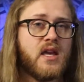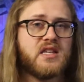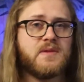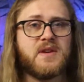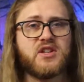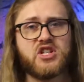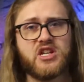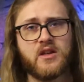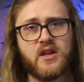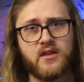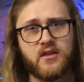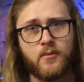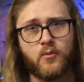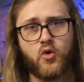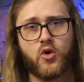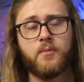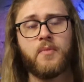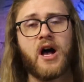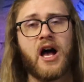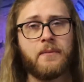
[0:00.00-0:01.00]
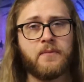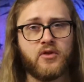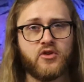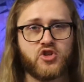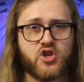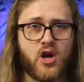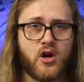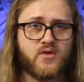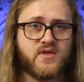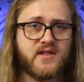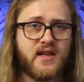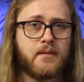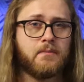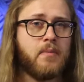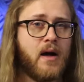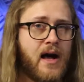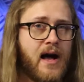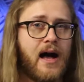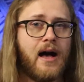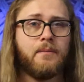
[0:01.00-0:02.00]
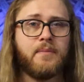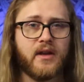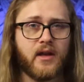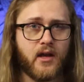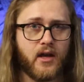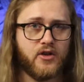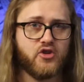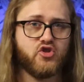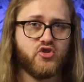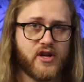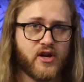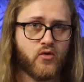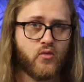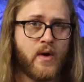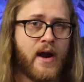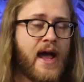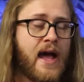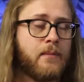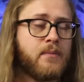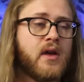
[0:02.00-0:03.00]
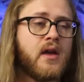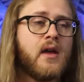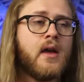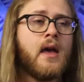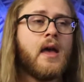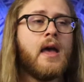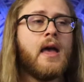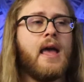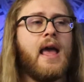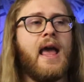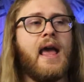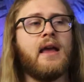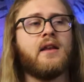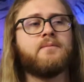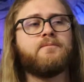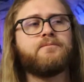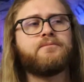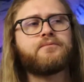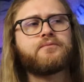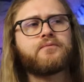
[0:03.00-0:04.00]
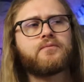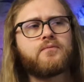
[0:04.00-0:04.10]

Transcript: especially in the more popular genres like pop and country and rap. And